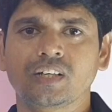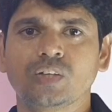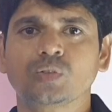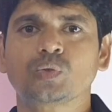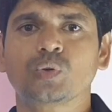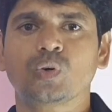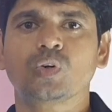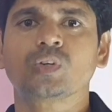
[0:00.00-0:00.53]

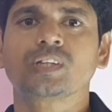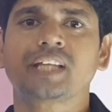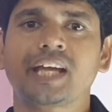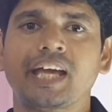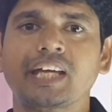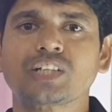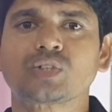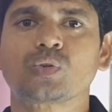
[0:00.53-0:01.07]
so they
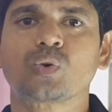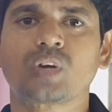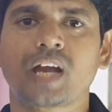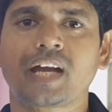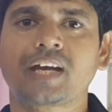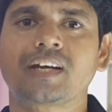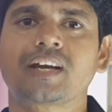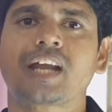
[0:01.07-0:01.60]
can store
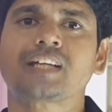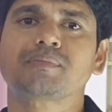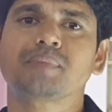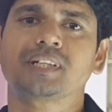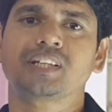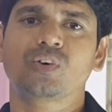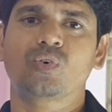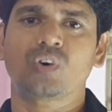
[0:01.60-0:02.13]
and
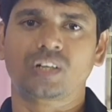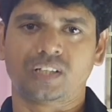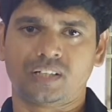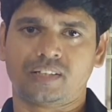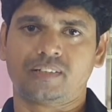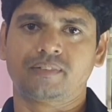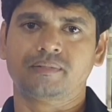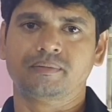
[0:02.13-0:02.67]
transmit the water.